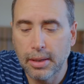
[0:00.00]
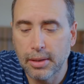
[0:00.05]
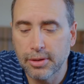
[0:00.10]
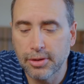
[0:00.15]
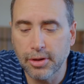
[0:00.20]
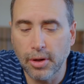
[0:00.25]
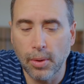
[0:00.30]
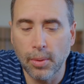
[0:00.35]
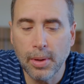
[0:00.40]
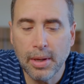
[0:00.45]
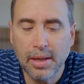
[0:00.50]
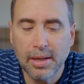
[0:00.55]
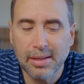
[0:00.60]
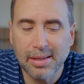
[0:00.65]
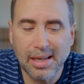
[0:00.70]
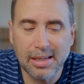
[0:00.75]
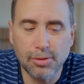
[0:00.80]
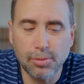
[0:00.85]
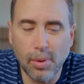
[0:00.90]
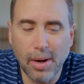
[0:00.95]
So
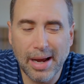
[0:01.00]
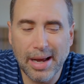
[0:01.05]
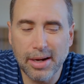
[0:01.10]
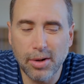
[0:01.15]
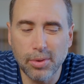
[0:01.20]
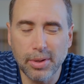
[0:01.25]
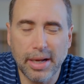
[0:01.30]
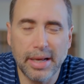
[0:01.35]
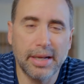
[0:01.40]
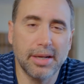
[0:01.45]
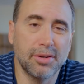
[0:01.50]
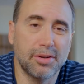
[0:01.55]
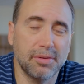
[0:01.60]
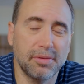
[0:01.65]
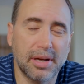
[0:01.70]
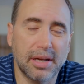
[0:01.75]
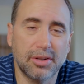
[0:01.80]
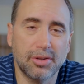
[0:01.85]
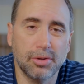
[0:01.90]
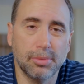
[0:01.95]
that's why I don't get into
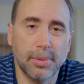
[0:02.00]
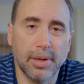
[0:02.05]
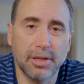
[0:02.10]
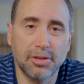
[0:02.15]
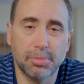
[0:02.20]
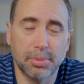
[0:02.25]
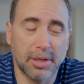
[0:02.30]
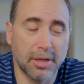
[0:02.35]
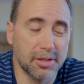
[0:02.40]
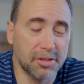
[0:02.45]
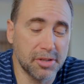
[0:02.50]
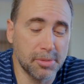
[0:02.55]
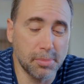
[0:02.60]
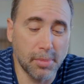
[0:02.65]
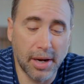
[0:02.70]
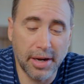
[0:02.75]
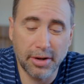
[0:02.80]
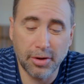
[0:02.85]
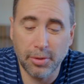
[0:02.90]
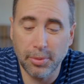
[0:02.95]
that too much because in
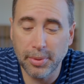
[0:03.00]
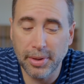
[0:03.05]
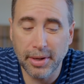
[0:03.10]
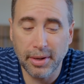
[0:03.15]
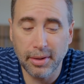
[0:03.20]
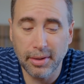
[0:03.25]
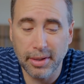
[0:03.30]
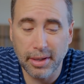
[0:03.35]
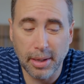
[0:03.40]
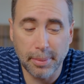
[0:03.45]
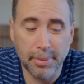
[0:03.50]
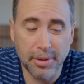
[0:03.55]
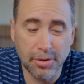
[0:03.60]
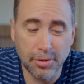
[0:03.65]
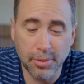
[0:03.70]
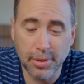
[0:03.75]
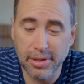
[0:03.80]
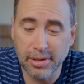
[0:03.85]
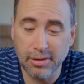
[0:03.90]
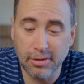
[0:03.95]
my career, and I've been
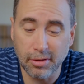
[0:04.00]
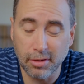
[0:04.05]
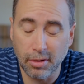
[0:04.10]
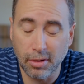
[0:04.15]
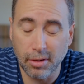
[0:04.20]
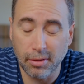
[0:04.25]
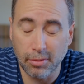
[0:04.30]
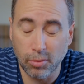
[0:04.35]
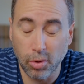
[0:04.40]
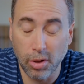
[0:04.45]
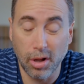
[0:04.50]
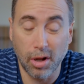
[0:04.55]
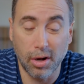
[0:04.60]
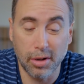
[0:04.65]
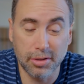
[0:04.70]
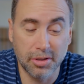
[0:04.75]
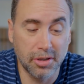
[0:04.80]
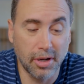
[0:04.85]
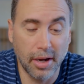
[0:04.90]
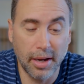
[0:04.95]
doing this a
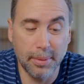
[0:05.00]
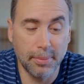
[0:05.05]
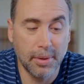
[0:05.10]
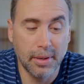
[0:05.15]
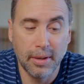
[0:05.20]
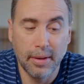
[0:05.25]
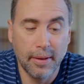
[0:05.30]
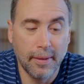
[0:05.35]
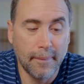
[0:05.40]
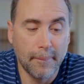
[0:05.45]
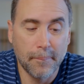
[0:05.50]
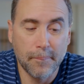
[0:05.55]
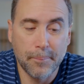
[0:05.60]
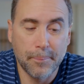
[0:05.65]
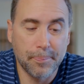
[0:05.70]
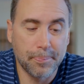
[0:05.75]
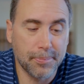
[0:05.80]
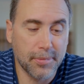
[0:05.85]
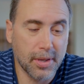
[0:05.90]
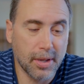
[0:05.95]
long time,
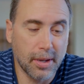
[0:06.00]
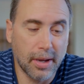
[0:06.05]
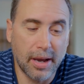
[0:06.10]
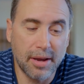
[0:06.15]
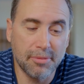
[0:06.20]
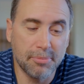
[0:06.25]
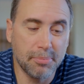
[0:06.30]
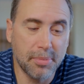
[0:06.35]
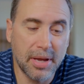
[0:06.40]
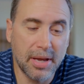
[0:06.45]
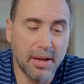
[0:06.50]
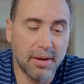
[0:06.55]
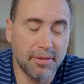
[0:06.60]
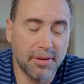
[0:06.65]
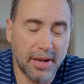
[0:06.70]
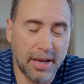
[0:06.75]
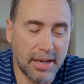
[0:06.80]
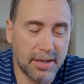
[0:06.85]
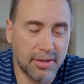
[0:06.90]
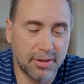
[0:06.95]
I may
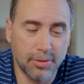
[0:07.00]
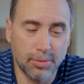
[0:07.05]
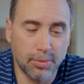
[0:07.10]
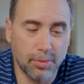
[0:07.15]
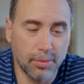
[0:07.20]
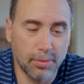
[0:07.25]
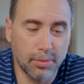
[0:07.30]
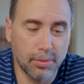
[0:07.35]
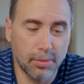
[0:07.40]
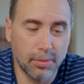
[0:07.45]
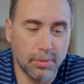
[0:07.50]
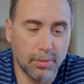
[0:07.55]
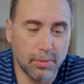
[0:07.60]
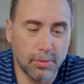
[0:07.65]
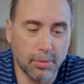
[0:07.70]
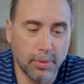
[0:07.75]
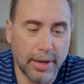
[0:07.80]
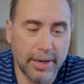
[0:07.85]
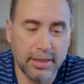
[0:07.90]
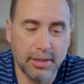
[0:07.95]
have had to
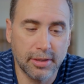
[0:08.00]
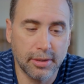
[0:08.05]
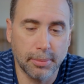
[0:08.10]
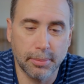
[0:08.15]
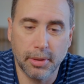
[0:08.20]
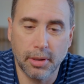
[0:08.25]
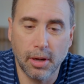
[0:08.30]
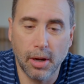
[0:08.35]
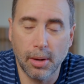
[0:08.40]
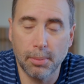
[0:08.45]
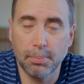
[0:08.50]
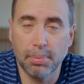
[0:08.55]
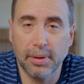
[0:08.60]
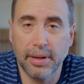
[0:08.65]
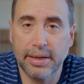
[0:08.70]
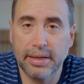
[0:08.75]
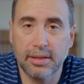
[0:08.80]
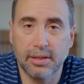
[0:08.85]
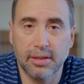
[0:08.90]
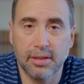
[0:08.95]
write some
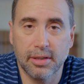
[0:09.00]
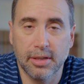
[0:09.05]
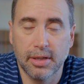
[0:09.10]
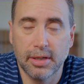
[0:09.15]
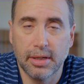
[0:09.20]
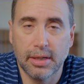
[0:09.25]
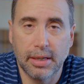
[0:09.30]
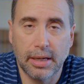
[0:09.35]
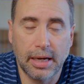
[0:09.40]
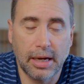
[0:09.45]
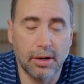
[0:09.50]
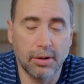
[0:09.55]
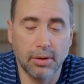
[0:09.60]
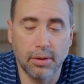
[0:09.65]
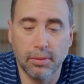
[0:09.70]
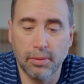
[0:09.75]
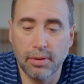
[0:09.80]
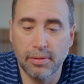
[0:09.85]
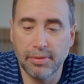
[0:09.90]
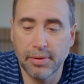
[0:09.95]
complex
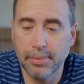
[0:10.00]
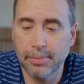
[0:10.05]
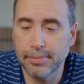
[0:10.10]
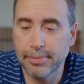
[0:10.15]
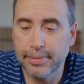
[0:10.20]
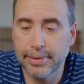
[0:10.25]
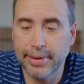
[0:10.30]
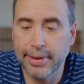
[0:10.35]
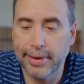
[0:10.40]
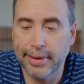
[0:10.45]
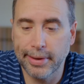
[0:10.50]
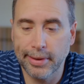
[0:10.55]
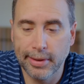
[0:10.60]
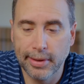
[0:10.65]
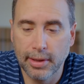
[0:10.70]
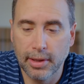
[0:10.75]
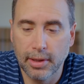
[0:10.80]
algorithm uh,